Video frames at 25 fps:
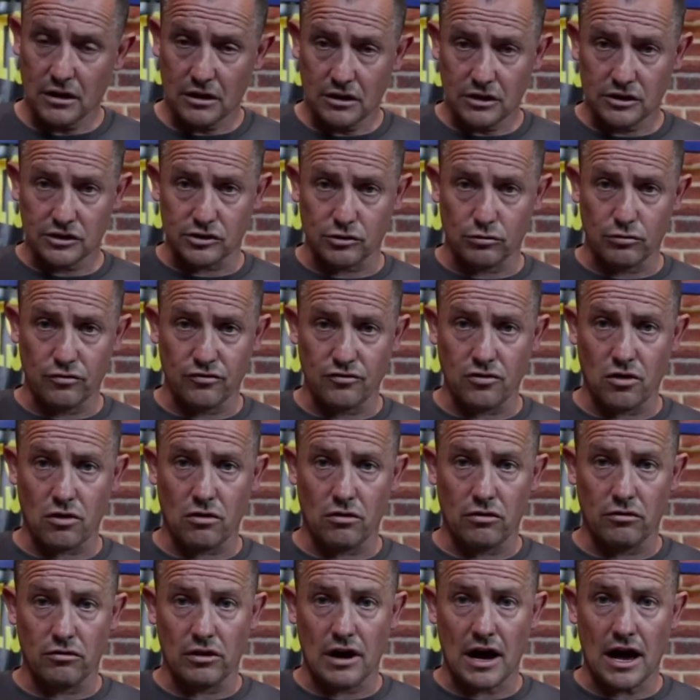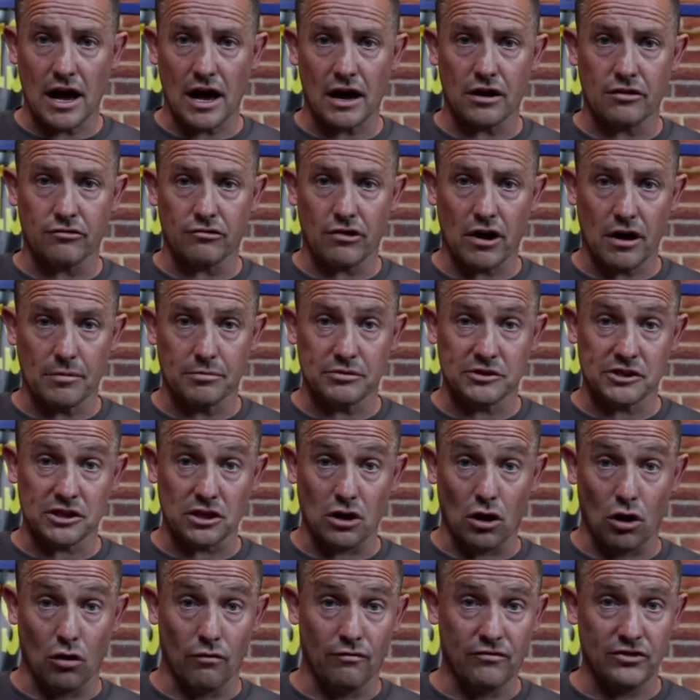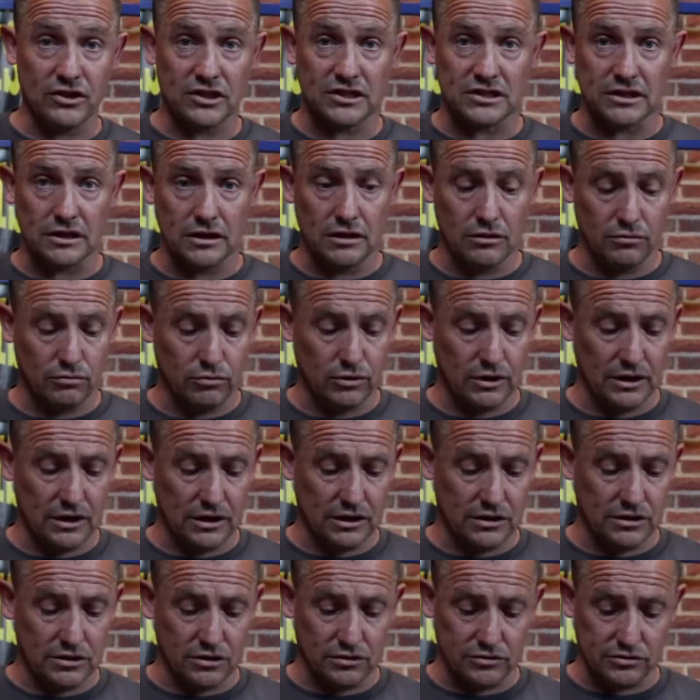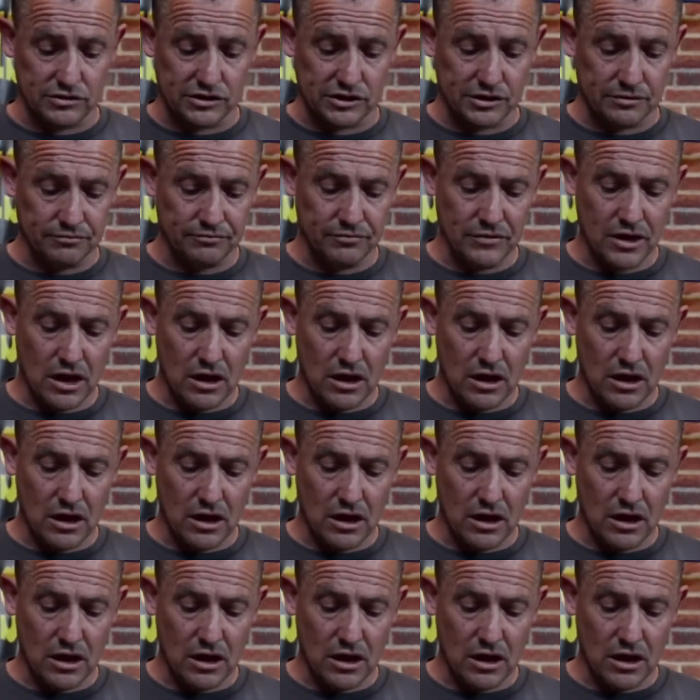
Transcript: So we've got hand wraps, obviously, we need those.